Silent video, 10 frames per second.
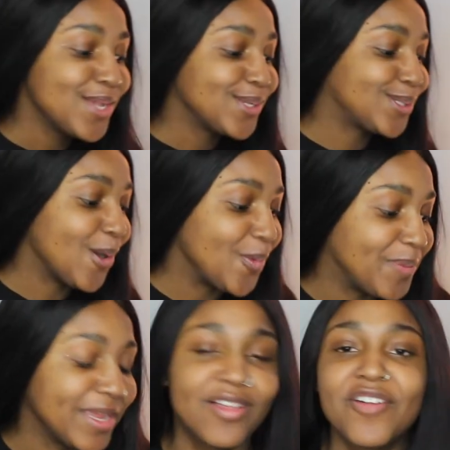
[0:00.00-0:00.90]
so
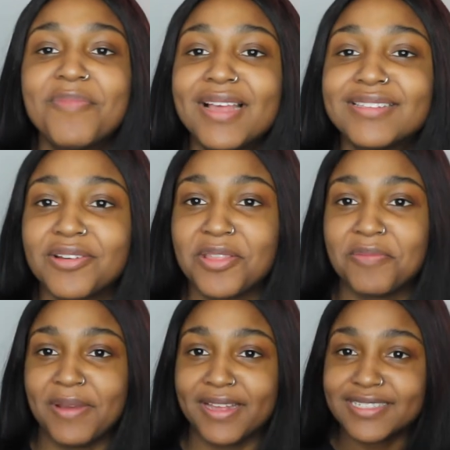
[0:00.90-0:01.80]
peel-off masks are
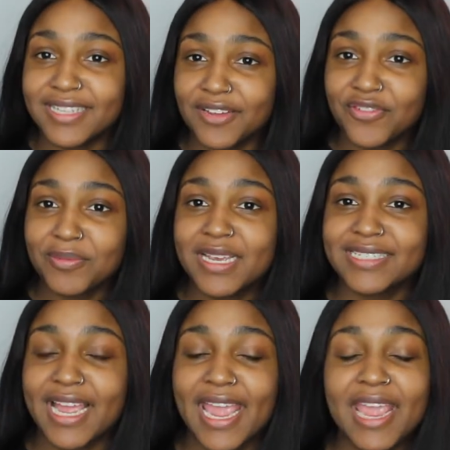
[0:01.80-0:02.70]
the best thing for me
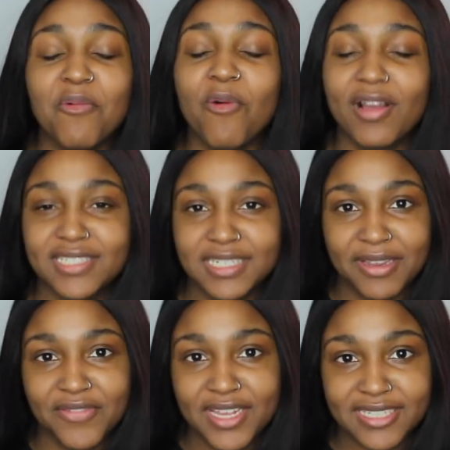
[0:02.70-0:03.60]
because I hate washing
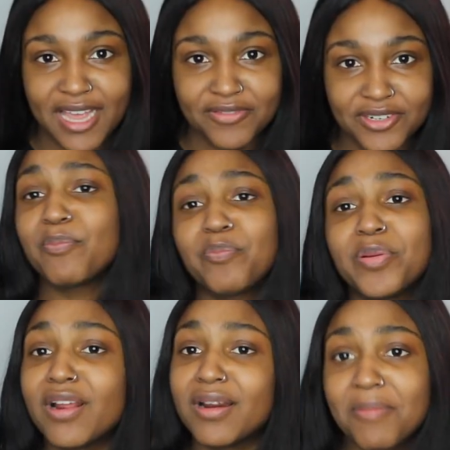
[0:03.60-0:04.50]
my face after.
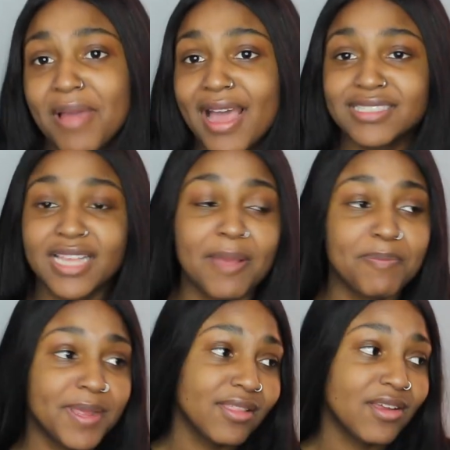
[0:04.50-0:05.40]
Put on a mask, I
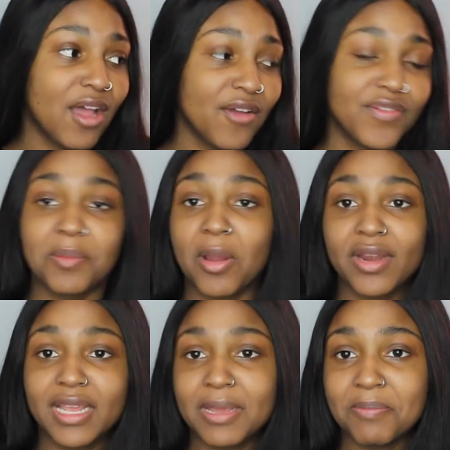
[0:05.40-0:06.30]
peel it off, and I'm
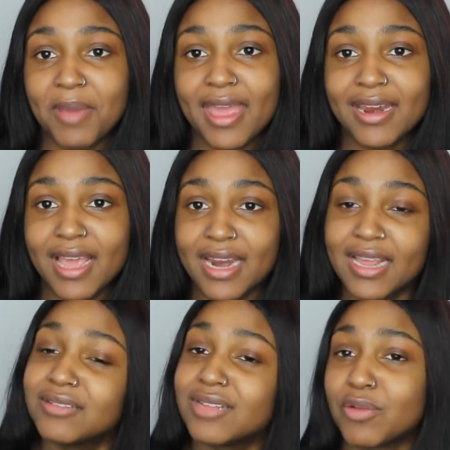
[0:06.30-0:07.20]
already in bed,
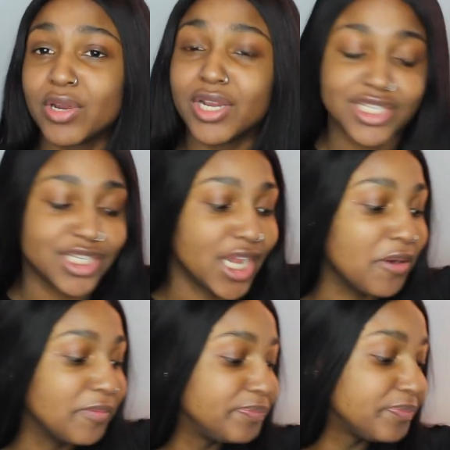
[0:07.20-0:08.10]
and like we're good to
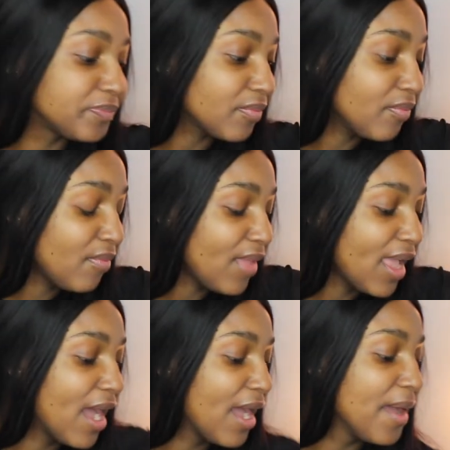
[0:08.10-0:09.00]
go.
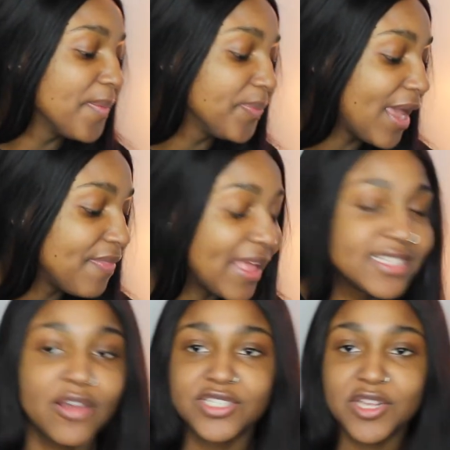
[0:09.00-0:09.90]
And
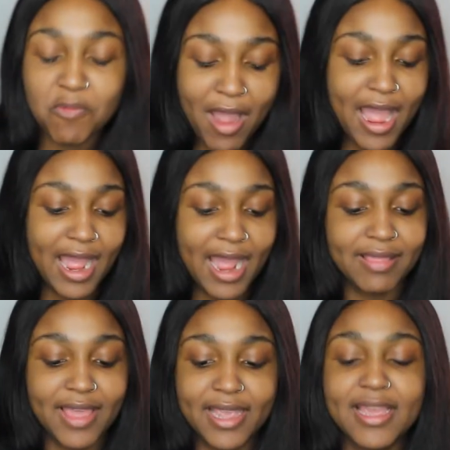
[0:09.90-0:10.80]
that's also why I
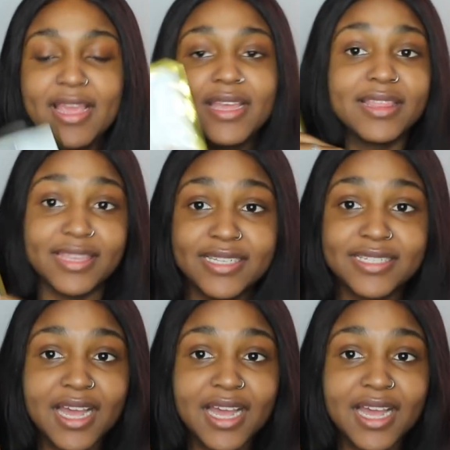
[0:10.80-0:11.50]
like these